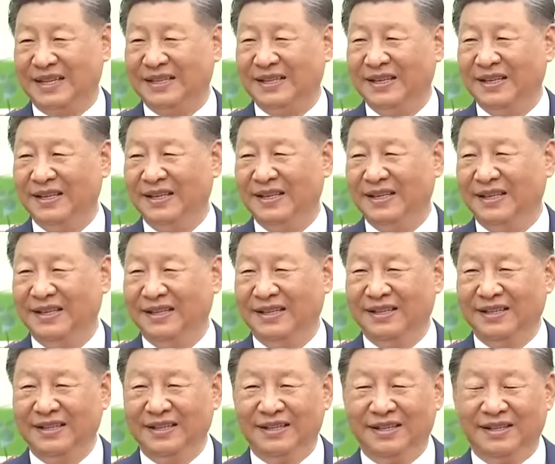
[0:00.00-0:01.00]
those
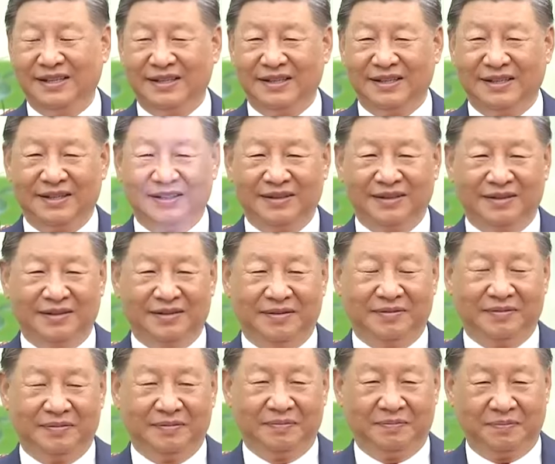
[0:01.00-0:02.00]
could be the
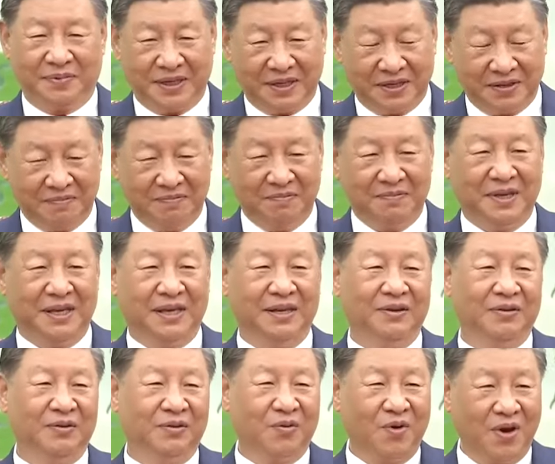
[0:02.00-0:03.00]
foremost areas
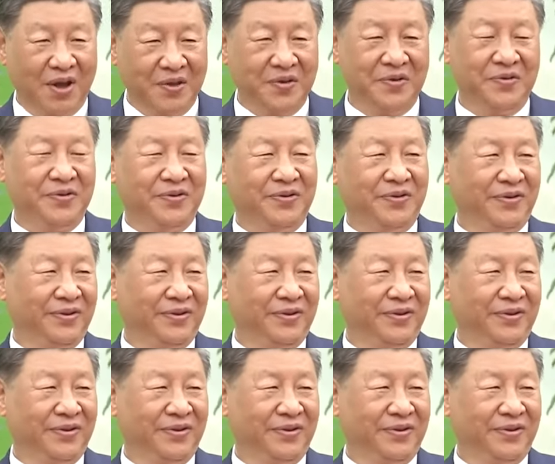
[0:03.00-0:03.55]
will receive